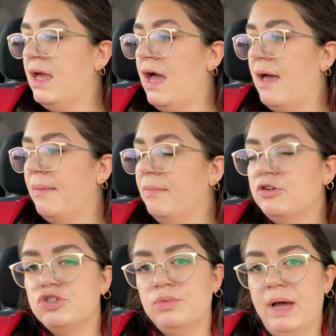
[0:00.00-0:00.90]
Um, I'm not
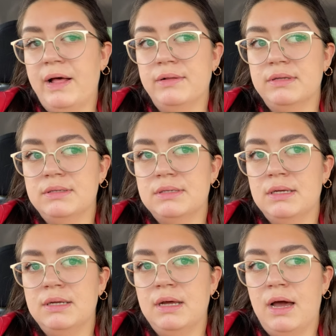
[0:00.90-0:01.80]
sure what else
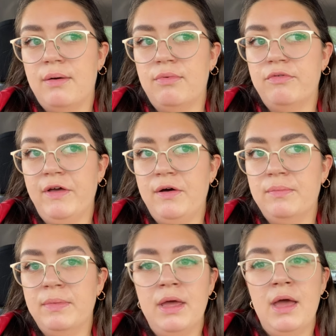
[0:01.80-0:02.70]
I will film.